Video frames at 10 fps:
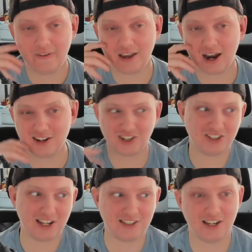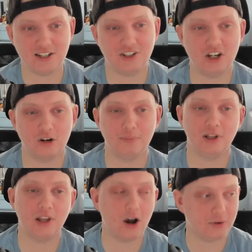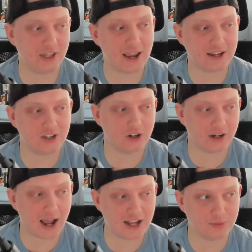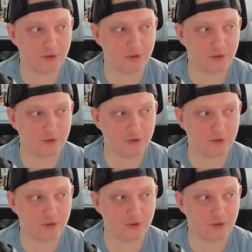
he kind of just sits in his tier below the A-tier guys.